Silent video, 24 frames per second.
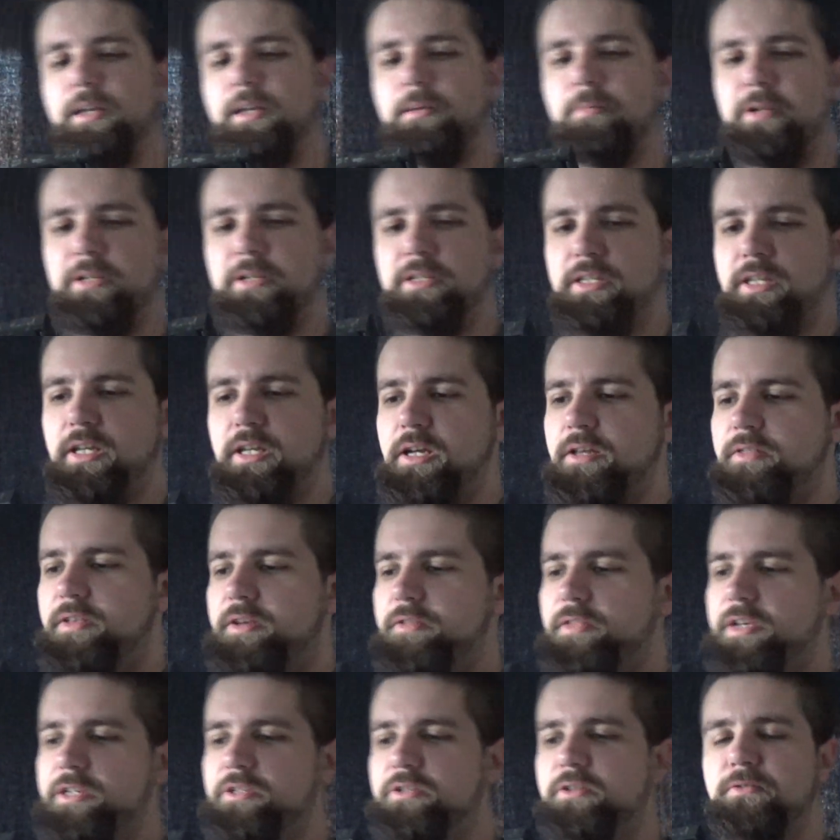But
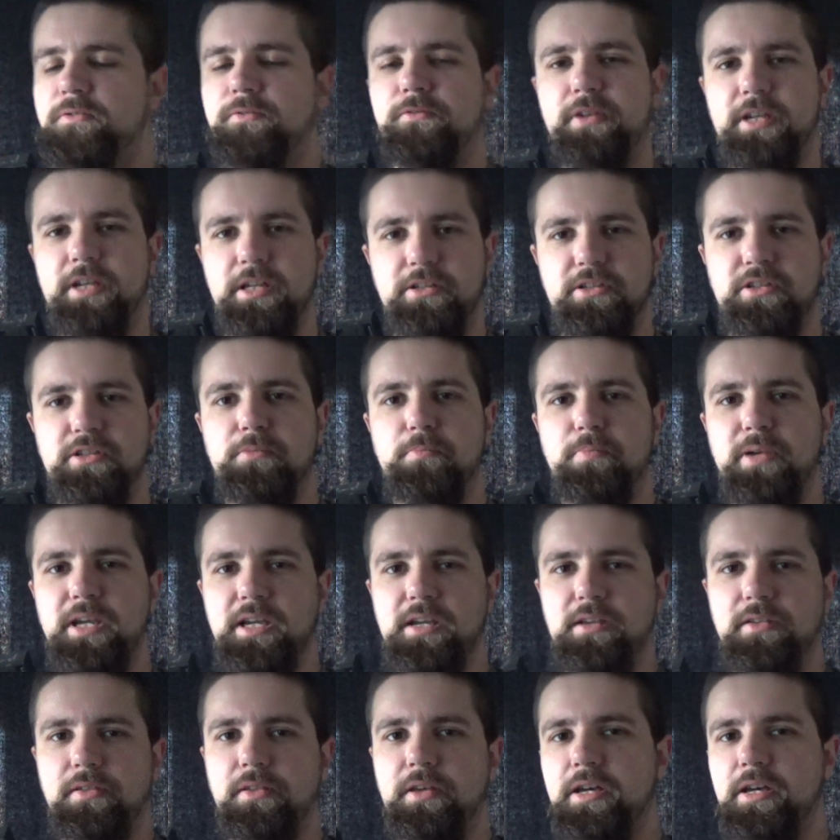they do fit into
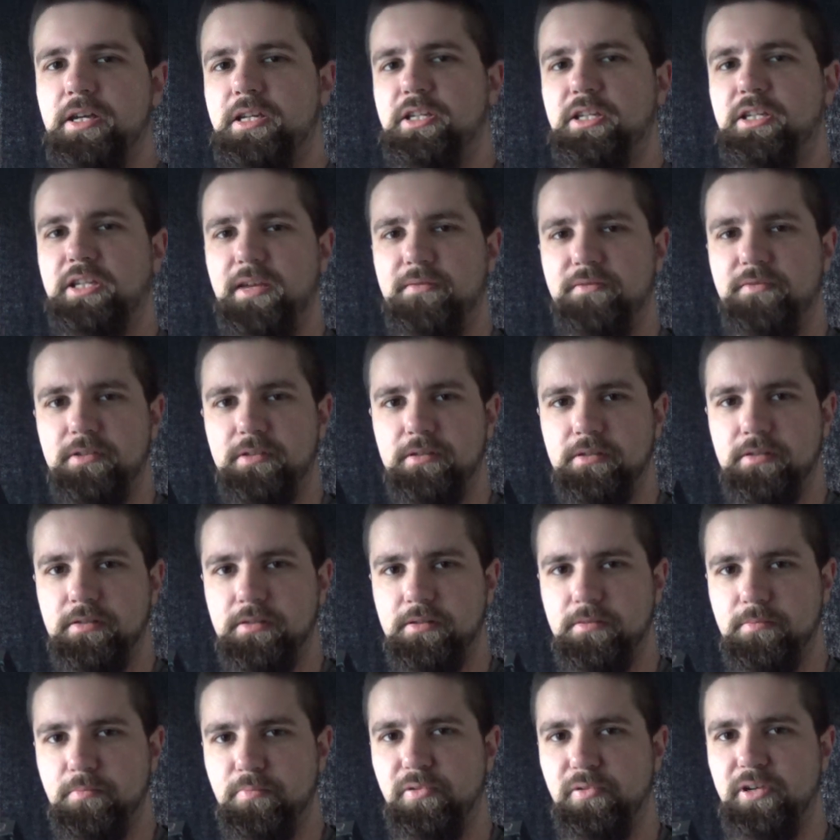P37
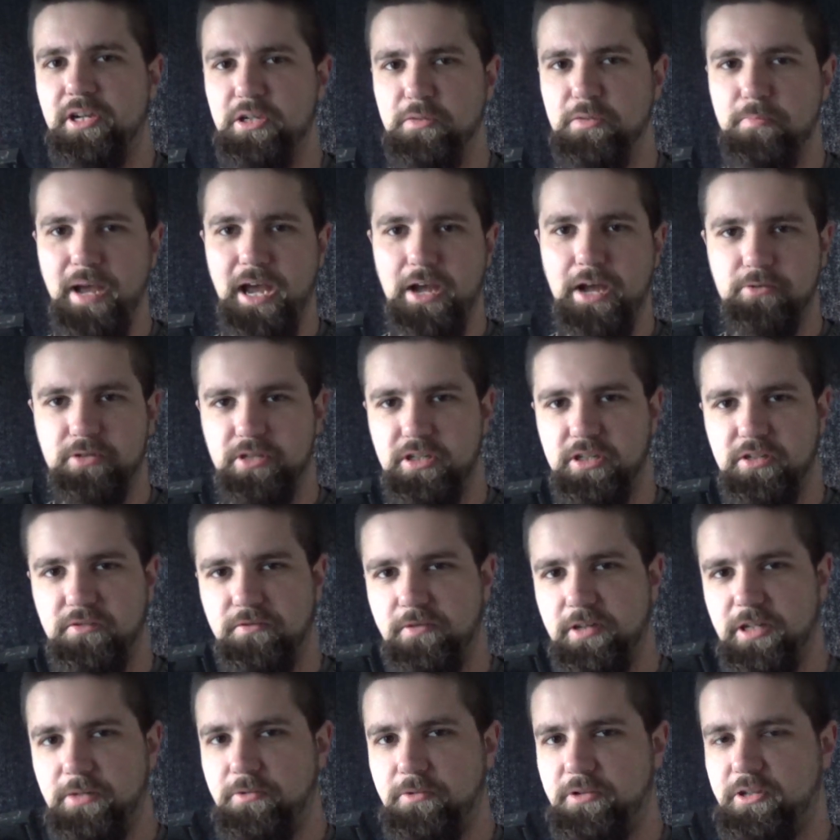British pouches for
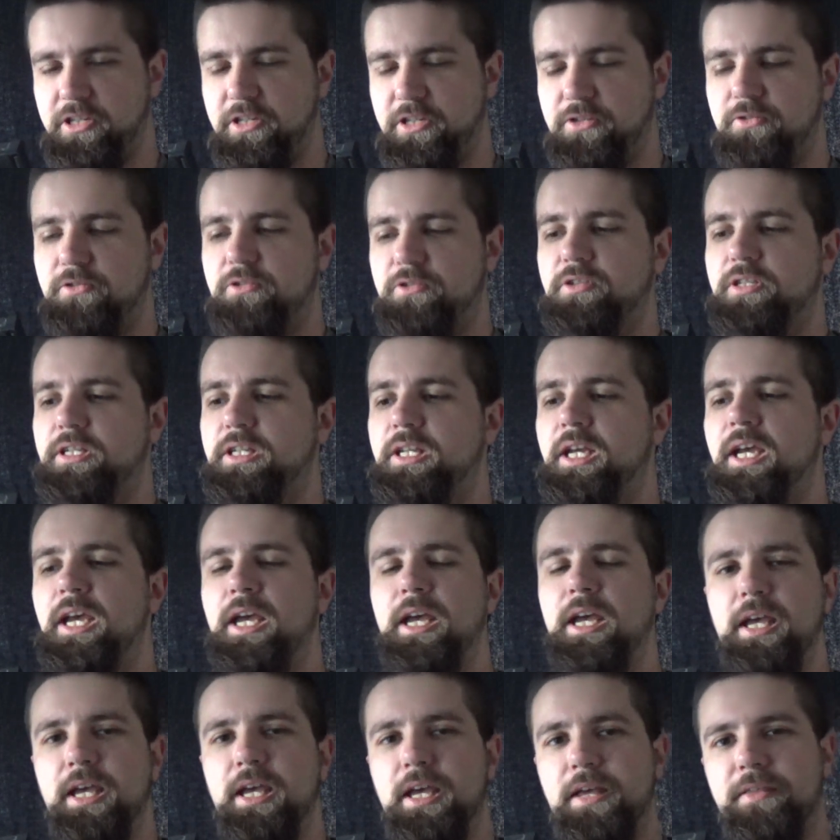anyone who's interested.
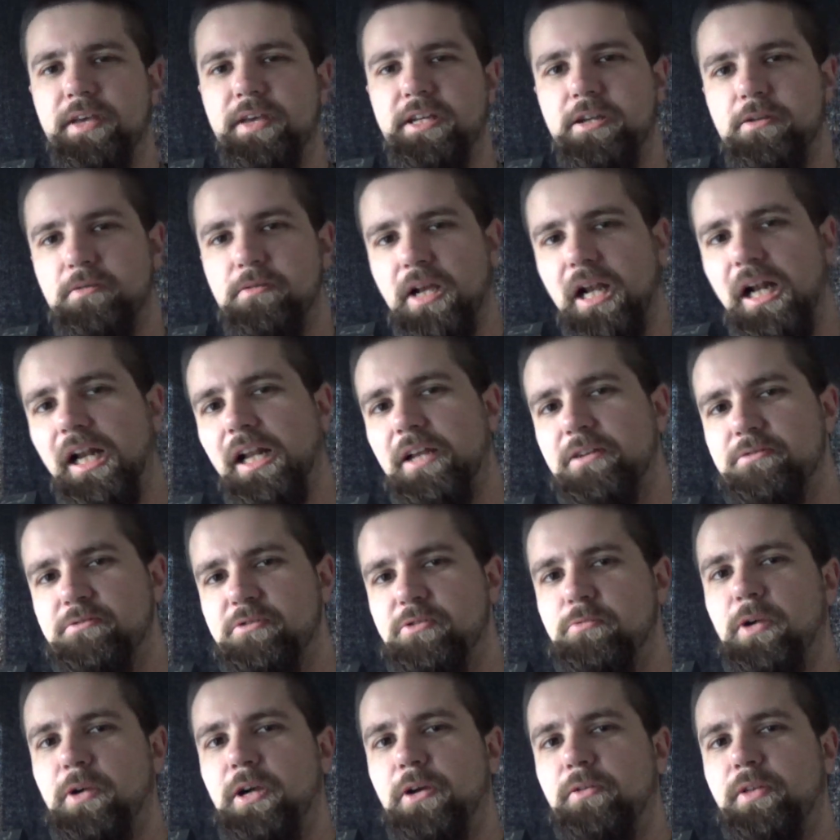They don't
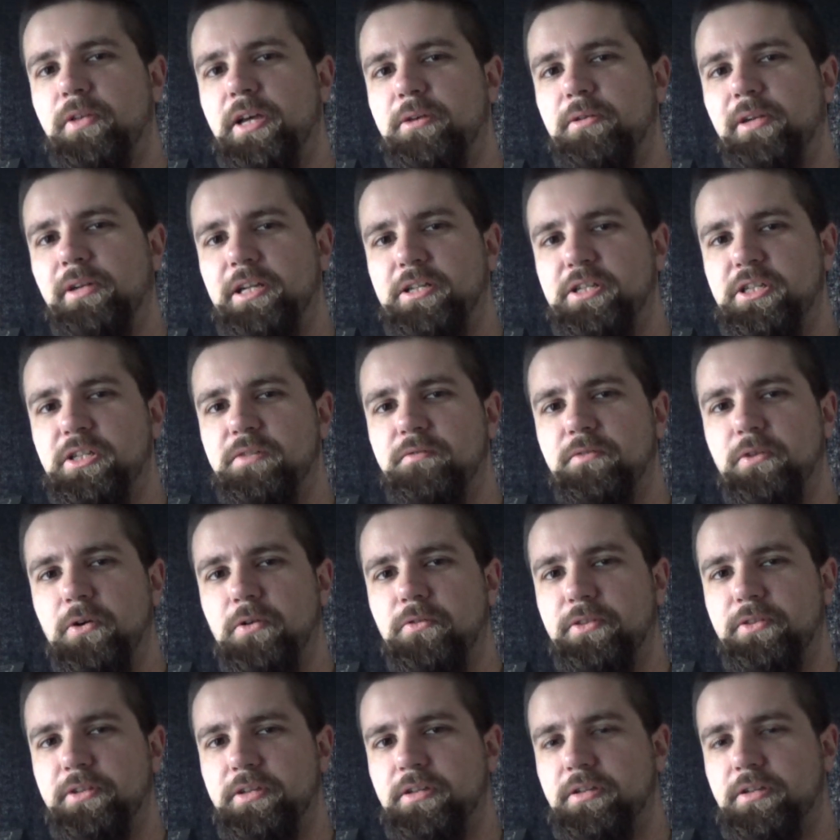close well though, unless you've
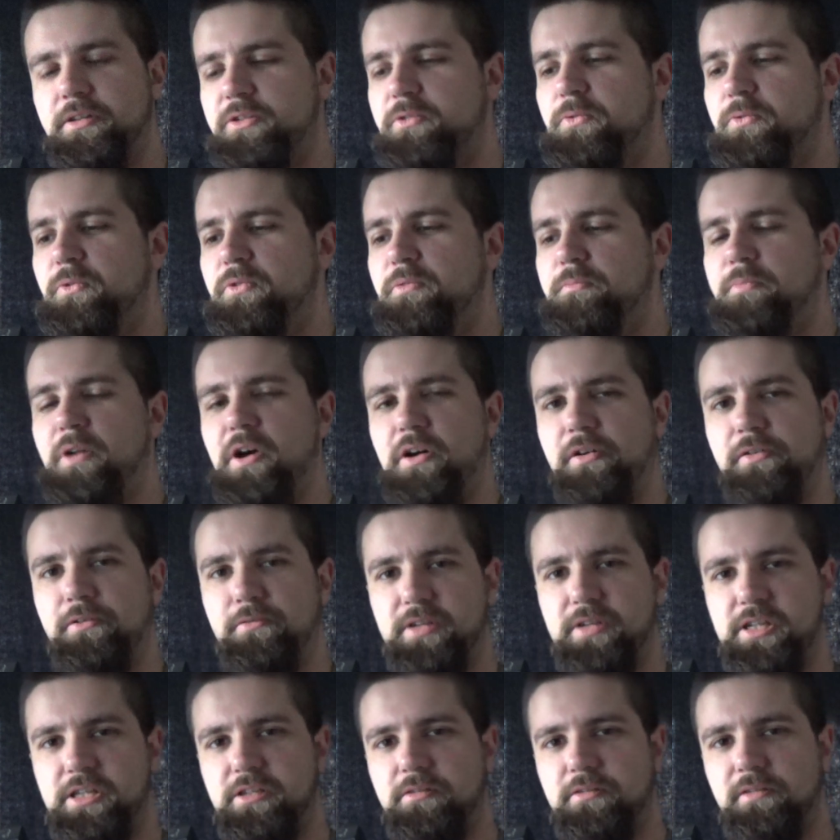got the sort of the Mark
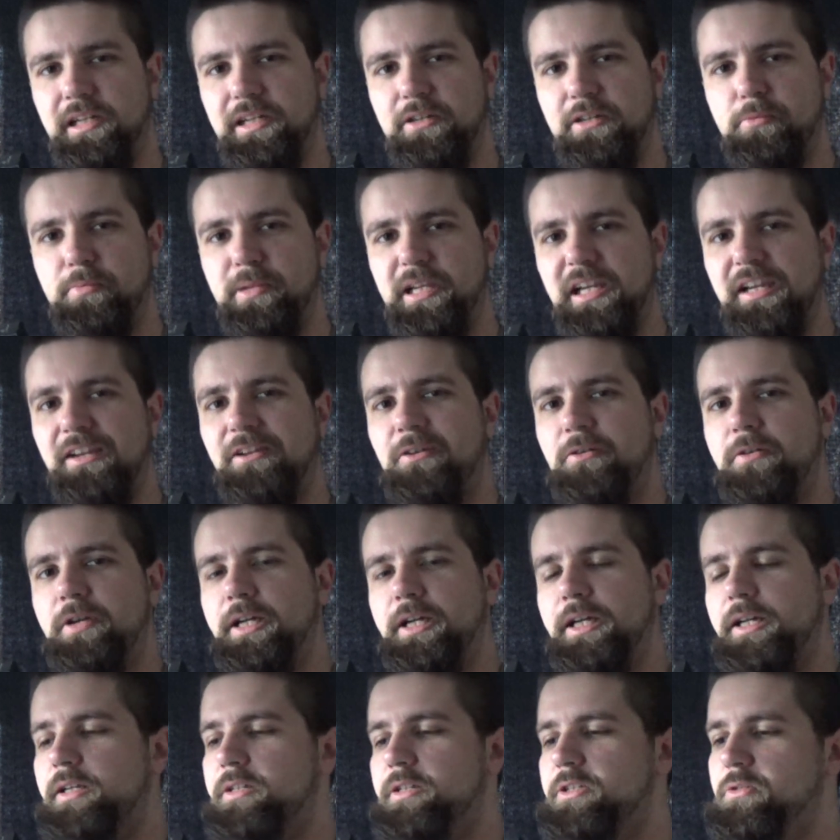IIIs that are a little bit
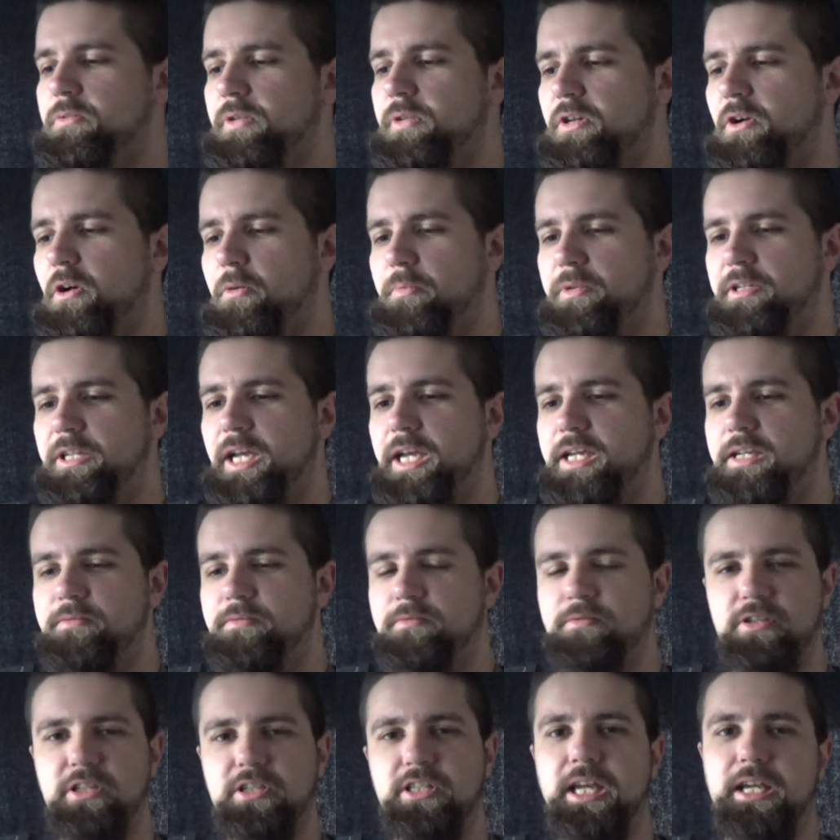longer to accommodate
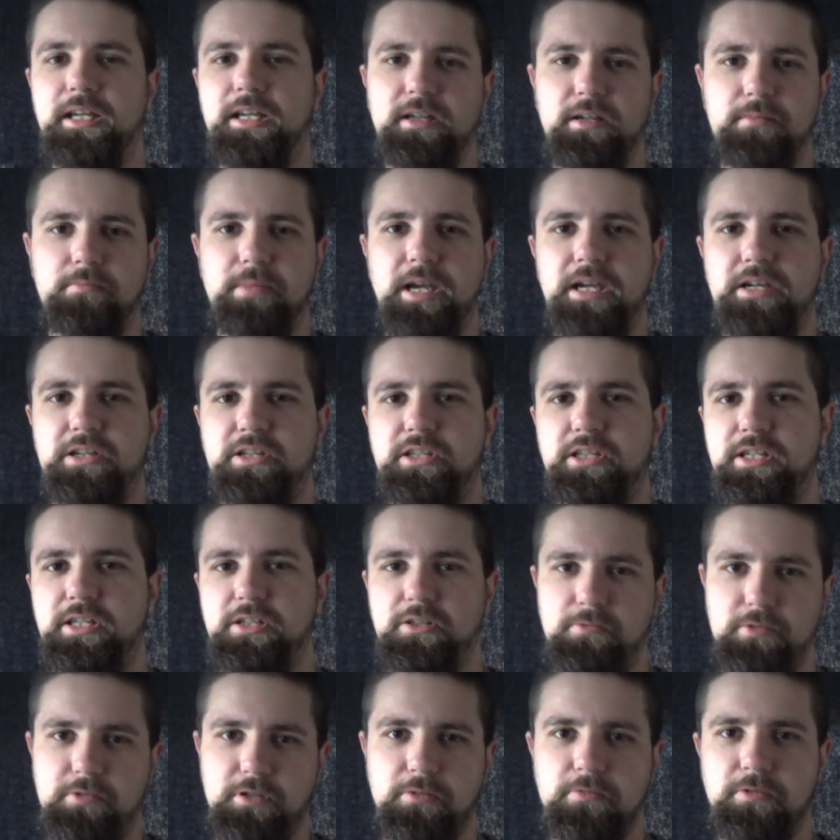the Sten gun
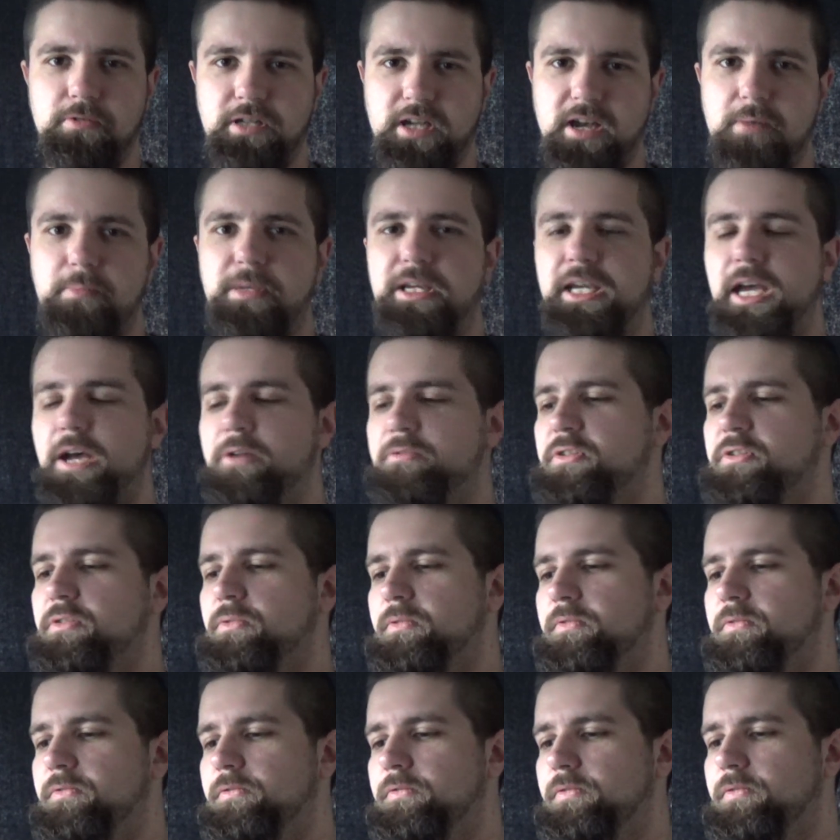magazines which were coming out
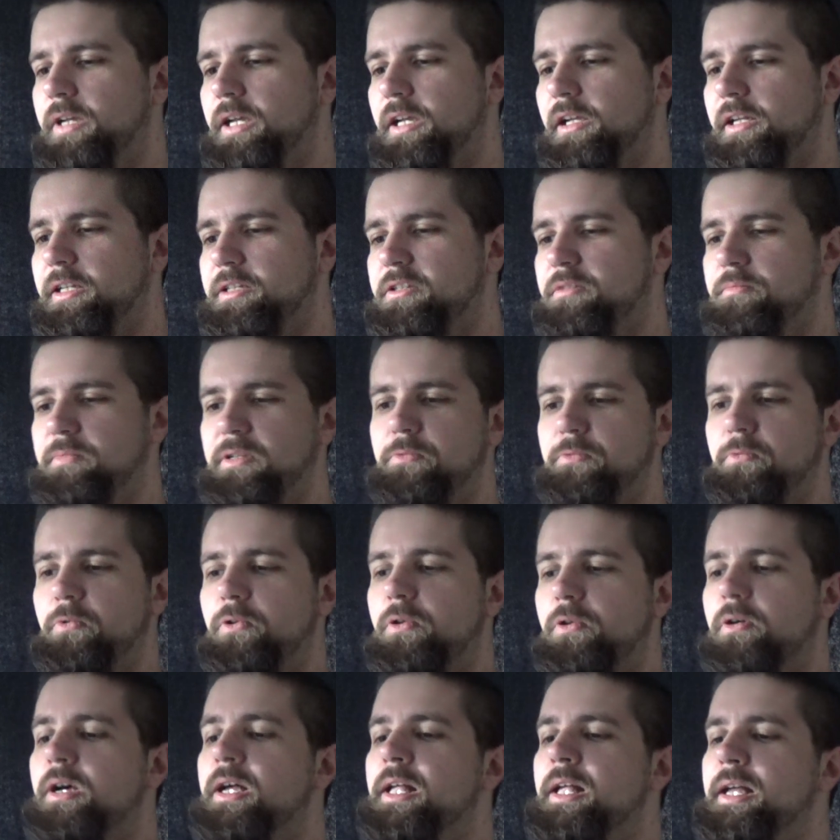sort of early to mid-war.